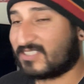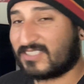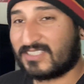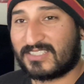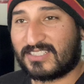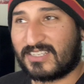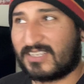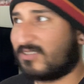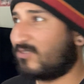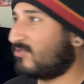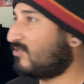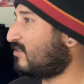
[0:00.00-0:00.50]

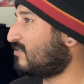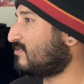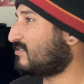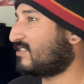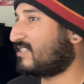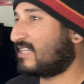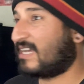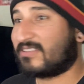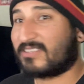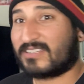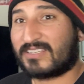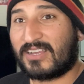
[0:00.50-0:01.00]
Who owns
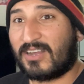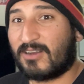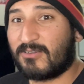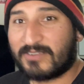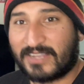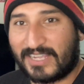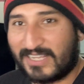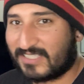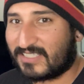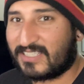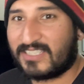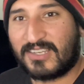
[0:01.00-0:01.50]
it now? The
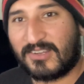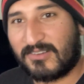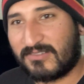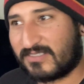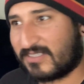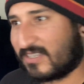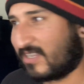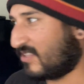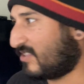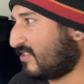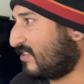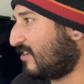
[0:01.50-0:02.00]
OKC
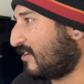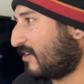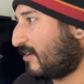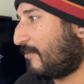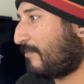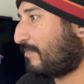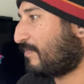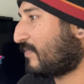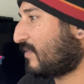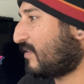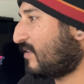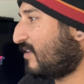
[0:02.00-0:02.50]
owns it, I think.
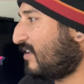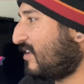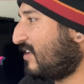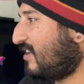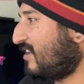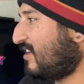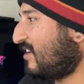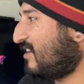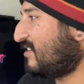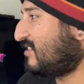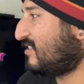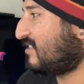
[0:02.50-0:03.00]

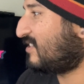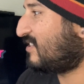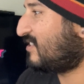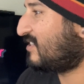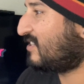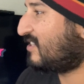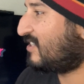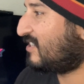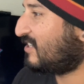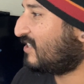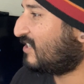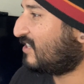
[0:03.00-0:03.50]
And
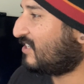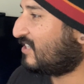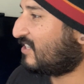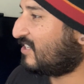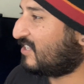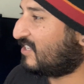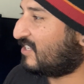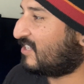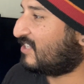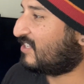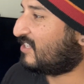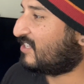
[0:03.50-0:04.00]

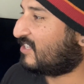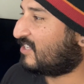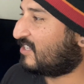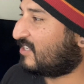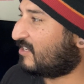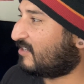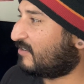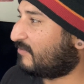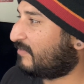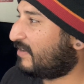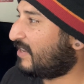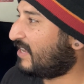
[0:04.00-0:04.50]

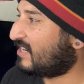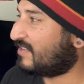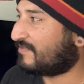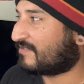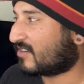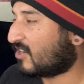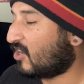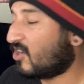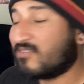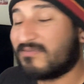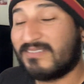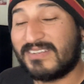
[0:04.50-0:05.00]
man, if
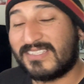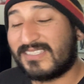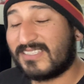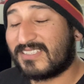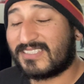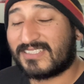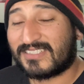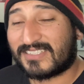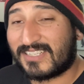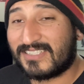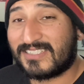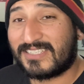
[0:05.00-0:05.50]

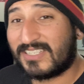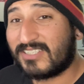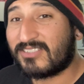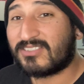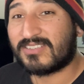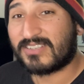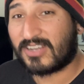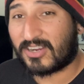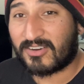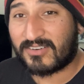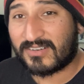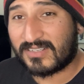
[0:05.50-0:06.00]
COVID continues
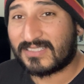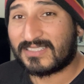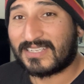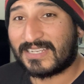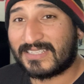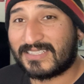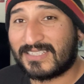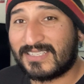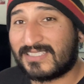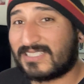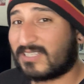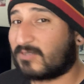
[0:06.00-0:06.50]
to hurt us
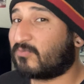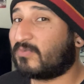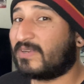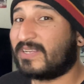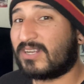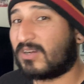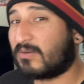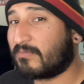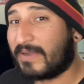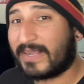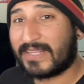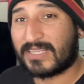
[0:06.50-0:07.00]
like this and we
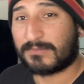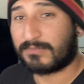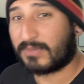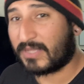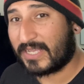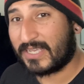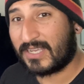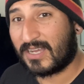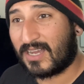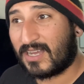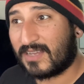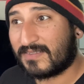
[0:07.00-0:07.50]
don't make the
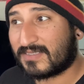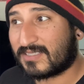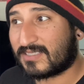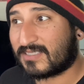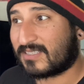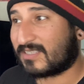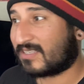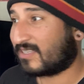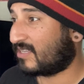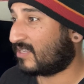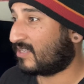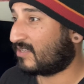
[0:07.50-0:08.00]

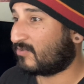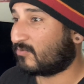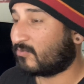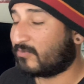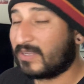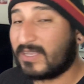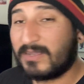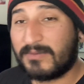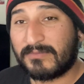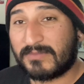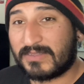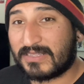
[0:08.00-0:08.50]
playoffs,
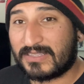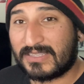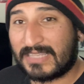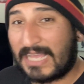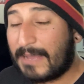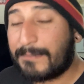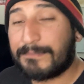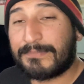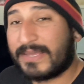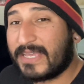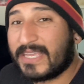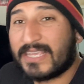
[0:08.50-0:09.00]

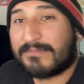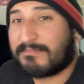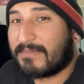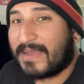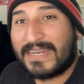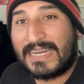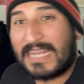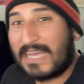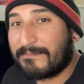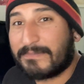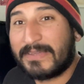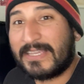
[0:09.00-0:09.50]
that pick
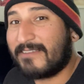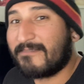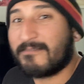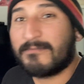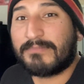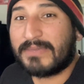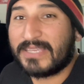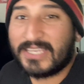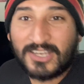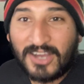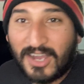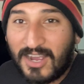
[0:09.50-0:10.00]
might not
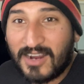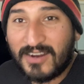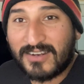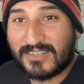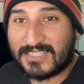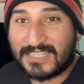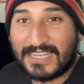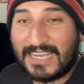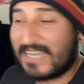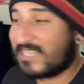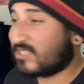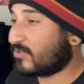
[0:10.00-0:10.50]
even be
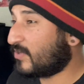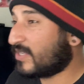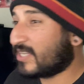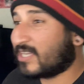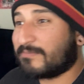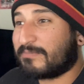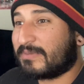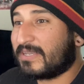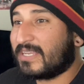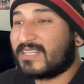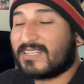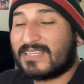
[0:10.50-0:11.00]
ours, guys. We
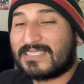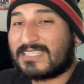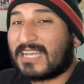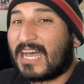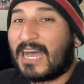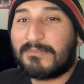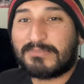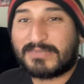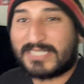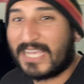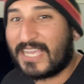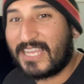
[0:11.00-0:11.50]
could be in the
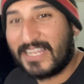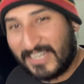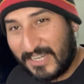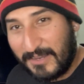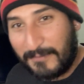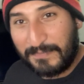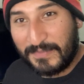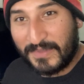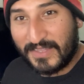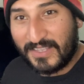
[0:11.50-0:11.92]
top 10.